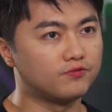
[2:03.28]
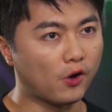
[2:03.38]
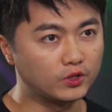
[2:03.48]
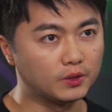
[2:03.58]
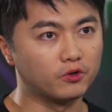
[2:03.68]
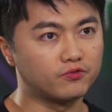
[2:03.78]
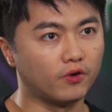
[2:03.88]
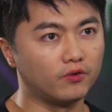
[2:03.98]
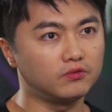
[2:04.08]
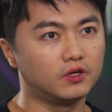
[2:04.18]
foldable
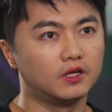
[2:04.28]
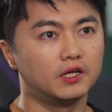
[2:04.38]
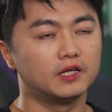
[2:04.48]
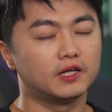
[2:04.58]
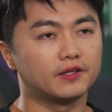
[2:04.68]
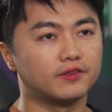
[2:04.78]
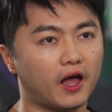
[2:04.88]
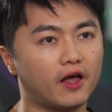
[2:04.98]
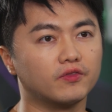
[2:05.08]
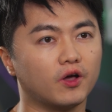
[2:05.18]
phone
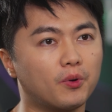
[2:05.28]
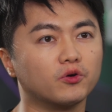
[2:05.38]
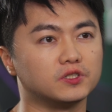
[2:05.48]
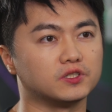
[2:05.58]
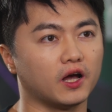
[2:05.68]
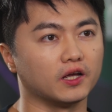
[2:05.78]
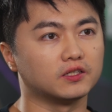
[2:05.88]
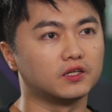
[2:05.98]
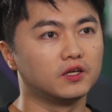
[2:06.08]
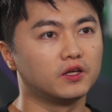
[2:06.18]
that OPPO
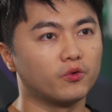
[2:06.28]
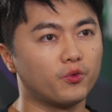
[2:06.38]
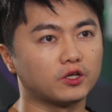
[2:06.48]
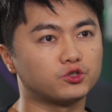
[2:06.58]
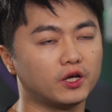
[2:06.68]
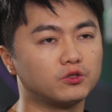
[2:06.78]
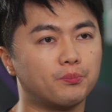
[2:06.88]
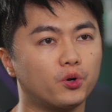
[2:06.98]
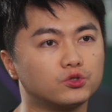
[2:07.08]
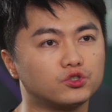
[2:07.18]
designed. We are trying to
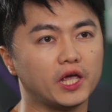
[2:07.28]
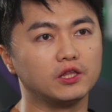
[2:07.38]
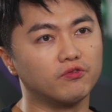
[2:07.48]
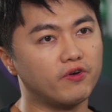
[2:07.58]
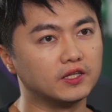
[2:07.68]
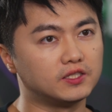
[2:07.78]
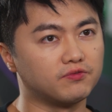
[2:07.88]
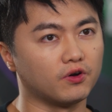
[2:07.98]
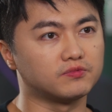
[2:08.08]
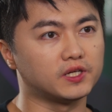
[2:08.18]
push
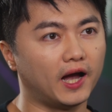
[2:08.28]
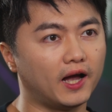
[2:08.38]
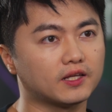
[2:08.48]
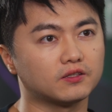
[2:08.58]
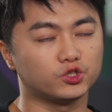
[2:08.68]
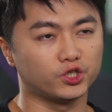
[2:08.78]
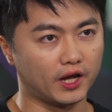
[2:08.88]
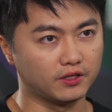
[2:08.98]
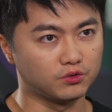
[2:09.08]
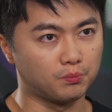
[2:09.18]
innovative of tech,
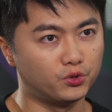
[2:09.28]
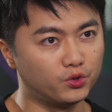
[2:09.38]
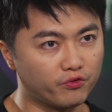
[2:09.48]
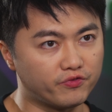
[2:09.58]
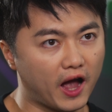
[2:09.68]
trying to prove